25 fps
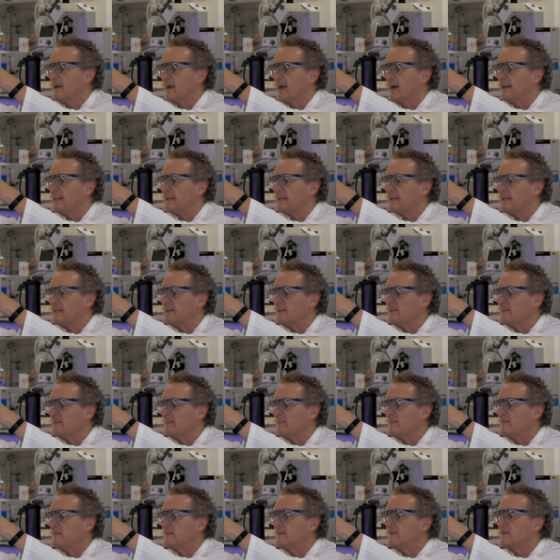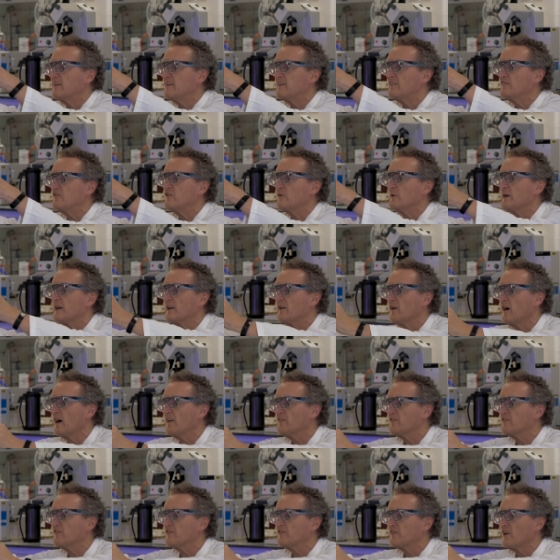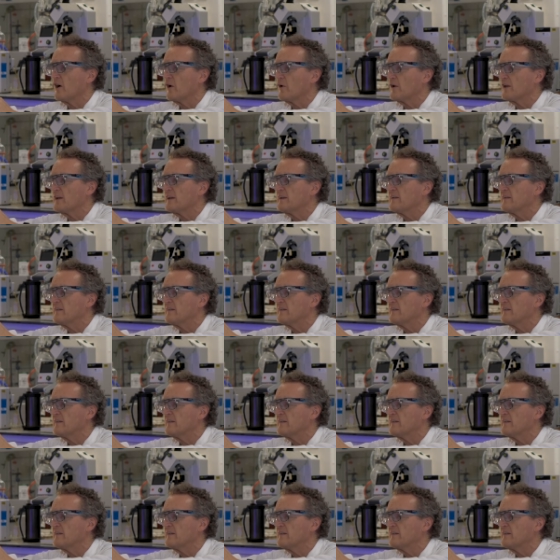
And again, doing it nice and slowly